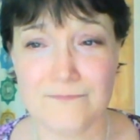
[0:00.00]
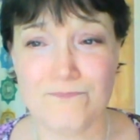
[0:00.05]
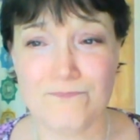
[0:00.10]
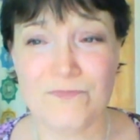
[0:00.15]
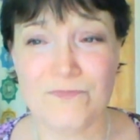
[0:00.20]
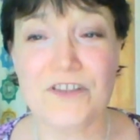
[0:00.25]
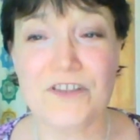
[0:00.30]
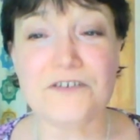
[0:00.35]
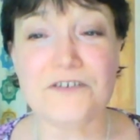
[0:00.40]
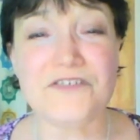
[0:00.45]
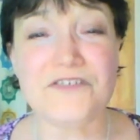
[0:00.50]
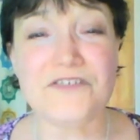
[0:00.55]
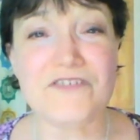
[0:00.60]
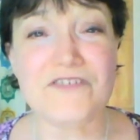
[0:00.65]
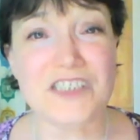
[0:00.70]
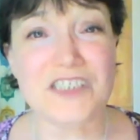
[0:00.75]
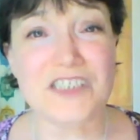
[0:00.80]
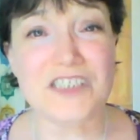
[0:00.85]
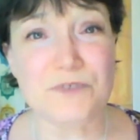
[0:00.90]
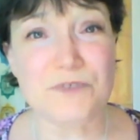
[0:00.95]
Those of the
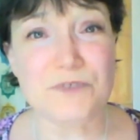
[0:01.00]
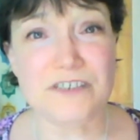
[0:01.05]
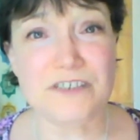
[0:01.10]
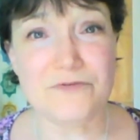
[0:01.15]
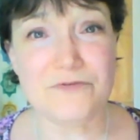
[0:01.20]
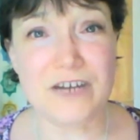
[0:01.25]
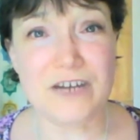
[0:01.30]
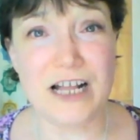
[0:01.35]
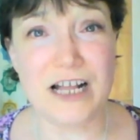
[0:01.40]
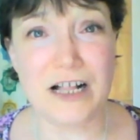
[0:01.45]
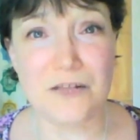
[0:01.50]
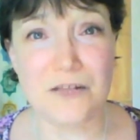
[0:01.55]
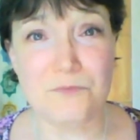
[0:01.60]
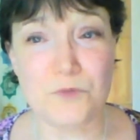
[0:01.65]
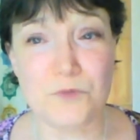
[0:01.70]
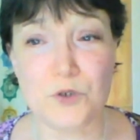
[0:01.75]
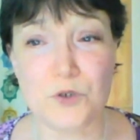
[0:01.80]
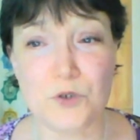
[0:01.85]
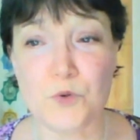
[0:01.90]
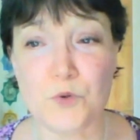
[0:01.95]
spirit
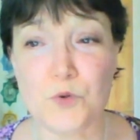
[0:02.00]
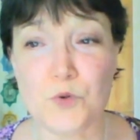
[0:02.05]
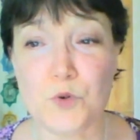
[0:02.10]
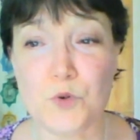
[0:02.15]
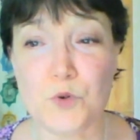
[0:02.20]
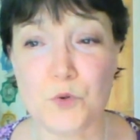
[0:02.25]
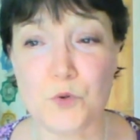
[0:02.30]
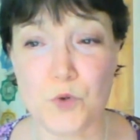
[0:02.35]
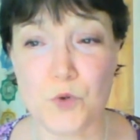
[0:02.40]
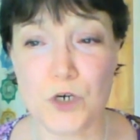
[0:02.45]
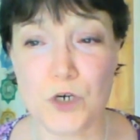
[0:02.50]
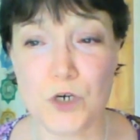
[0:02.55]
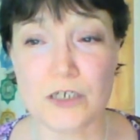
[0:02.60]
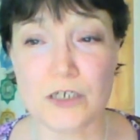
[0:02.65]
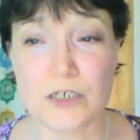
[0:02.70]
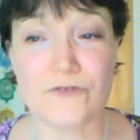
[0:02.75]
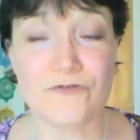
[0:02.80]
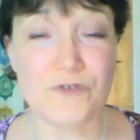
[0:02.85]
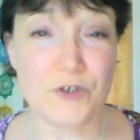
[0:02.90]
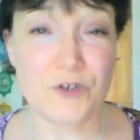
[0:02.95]
realm who
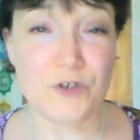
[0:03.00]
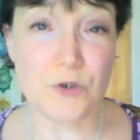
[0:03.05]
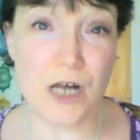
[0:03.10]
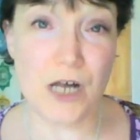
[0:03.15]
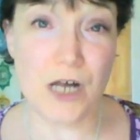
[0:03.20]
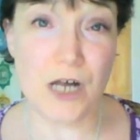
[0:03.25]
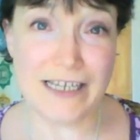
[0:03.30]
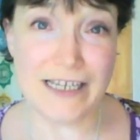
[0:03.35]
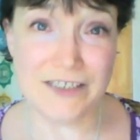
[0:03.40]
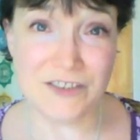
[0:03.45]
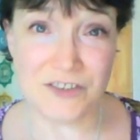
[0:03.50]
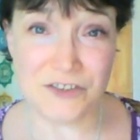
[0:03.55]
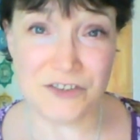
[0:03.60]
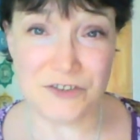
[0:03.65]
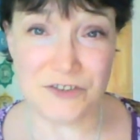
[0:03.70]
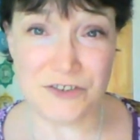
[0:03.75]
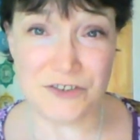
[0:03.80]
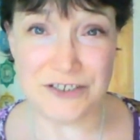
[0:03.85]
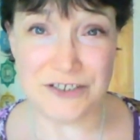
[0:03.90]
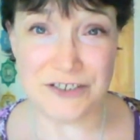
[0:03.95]
work for your highest
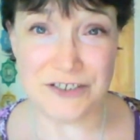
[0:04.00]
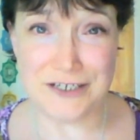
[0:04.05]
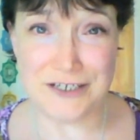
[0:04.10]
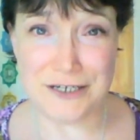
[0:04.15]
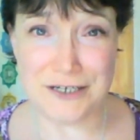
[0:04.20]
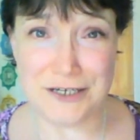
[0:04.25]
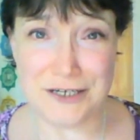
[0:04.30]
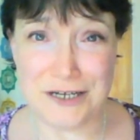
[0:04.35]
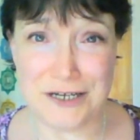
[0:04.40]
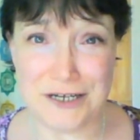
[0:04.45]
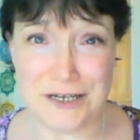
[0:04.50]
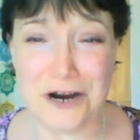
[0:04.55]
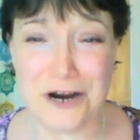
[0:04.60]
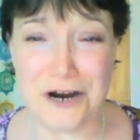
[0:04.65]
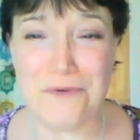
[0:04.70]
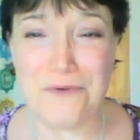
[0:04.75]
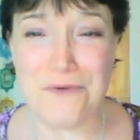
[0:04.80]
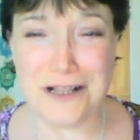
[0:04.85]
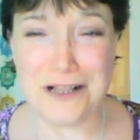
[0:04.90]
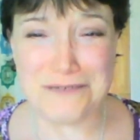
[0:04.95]
good are
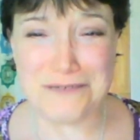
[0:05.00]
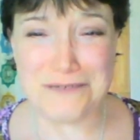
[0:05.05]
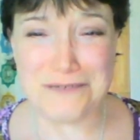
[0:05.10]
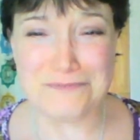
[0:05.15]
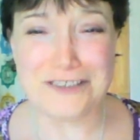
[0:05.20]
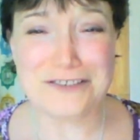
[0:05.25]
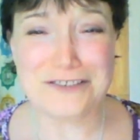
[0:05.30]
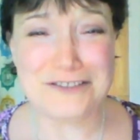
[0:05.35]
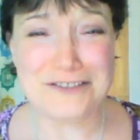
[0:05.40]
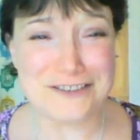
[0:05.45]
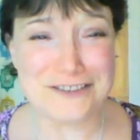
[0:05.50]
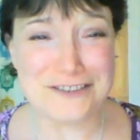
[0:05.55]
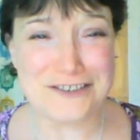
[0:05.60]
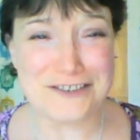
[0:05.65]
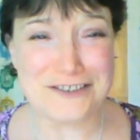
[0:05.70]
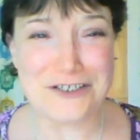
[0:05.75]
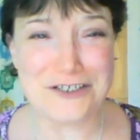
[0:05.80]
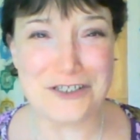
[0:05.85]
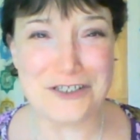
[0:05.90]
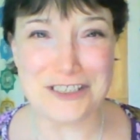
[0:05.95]
welcomed to the
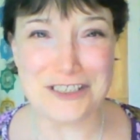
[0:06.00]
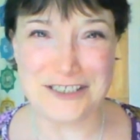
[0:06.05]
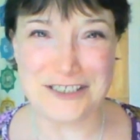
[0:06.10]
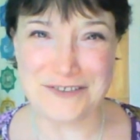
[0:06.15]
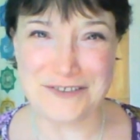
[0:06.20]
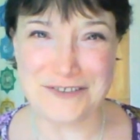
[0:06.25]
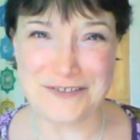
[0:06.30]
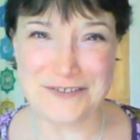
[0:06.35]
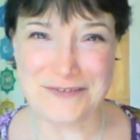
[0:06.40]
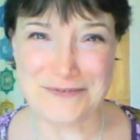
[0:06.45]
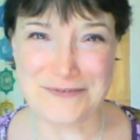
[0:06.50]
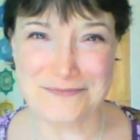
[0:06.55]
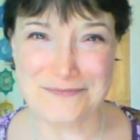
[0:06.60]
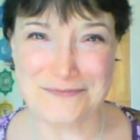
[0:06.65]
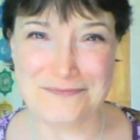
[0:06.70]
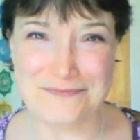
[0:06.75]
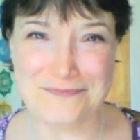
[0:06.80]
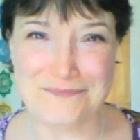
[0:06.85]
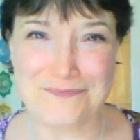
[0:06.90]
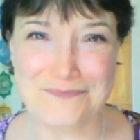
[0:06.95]
circle too.
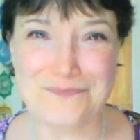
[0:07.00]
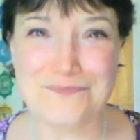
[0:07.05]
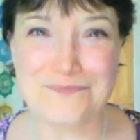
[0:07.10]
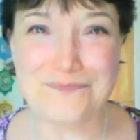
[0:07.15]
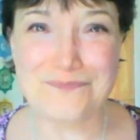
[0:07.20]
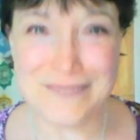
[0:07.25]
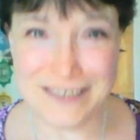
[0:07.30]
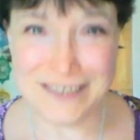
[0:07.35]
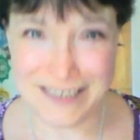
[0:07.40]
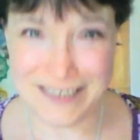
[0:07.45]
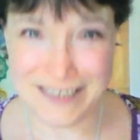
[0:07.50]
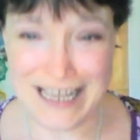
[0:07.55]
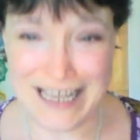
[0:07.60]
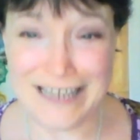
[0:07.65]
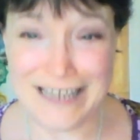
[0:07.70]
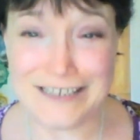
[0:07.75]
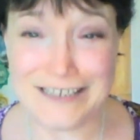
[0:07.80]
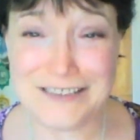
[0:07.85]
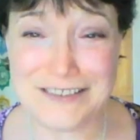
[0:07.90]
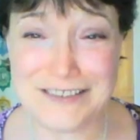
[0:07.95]

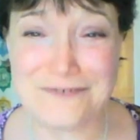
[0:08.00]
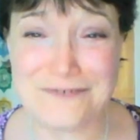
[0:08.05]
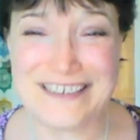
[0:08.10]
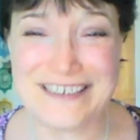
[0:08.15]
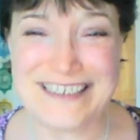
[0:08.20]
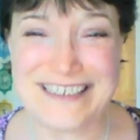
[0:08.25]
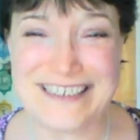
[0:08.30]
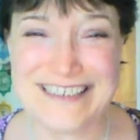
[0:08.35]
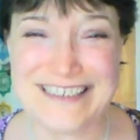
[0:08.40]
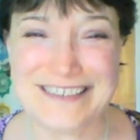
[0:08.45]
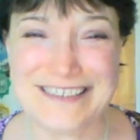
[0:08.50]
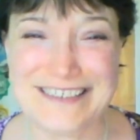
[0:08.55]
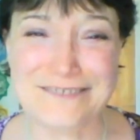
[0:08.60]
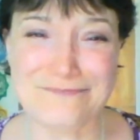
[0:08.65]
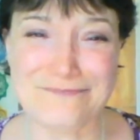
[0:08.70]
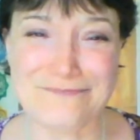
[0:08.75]
And so it is.